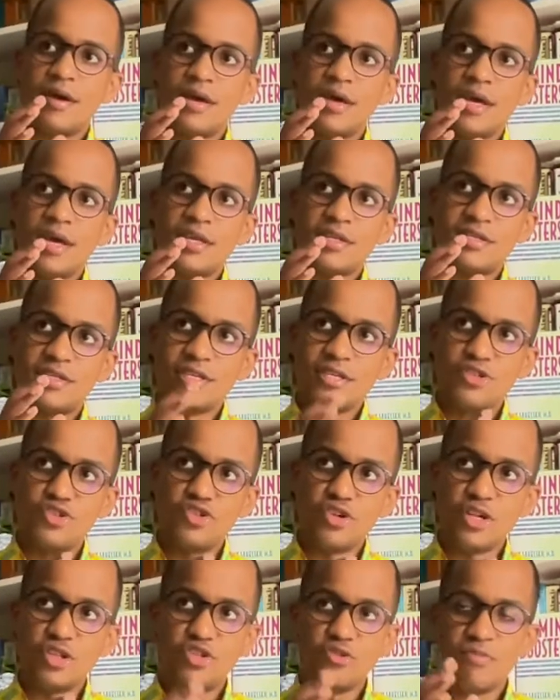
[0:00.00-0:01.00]
a C
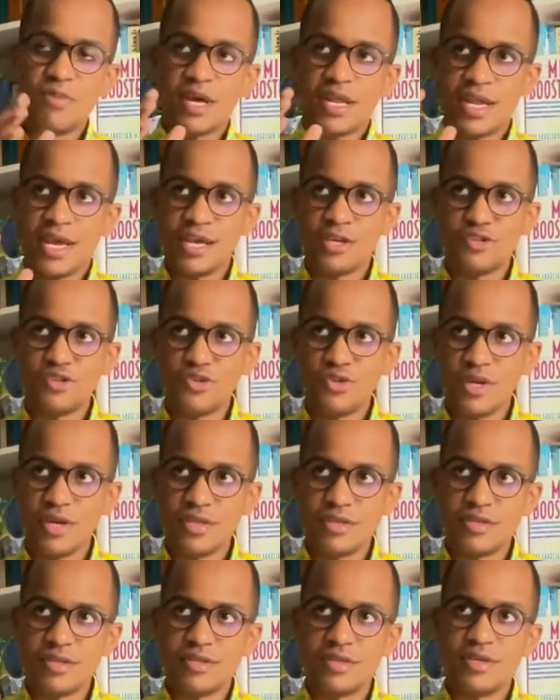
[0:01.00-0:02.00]
student to be an A
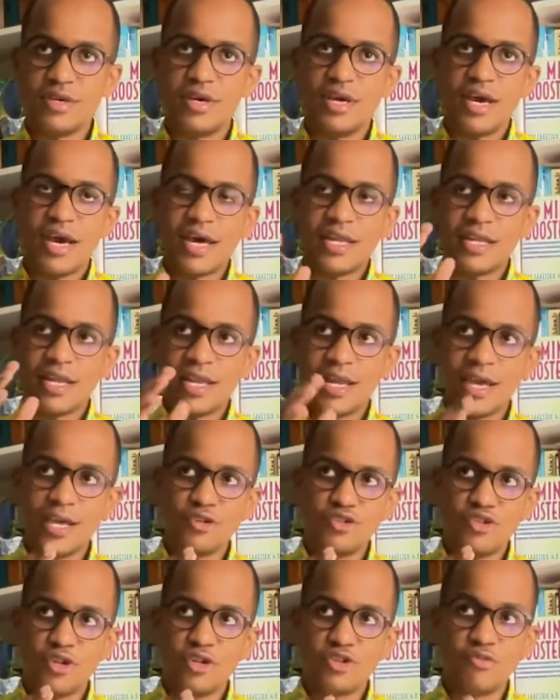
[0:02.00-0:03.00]
student, and an A
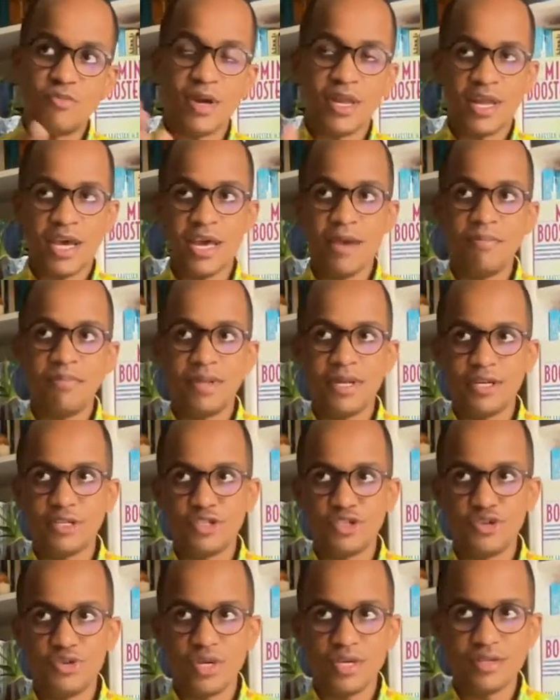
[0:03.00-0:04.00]
student to be an A plus
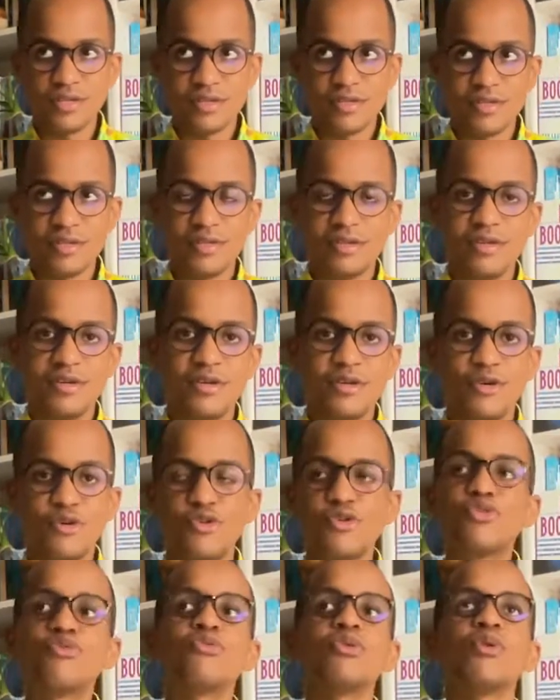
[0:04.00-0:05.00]
student?
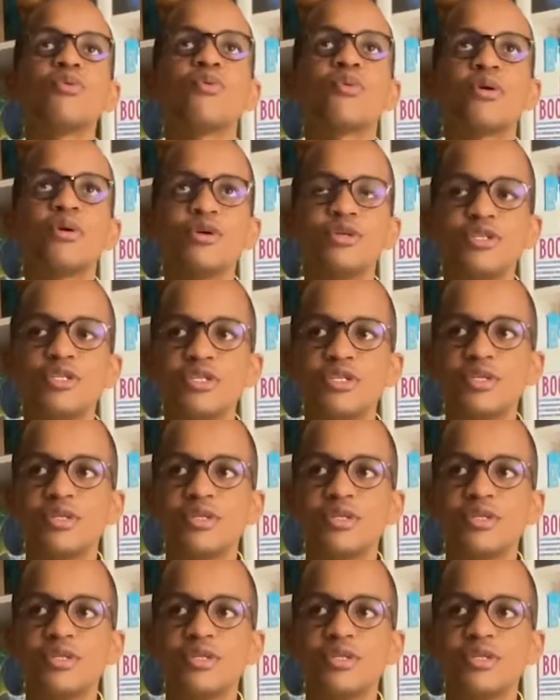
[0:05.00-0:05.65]
3 words: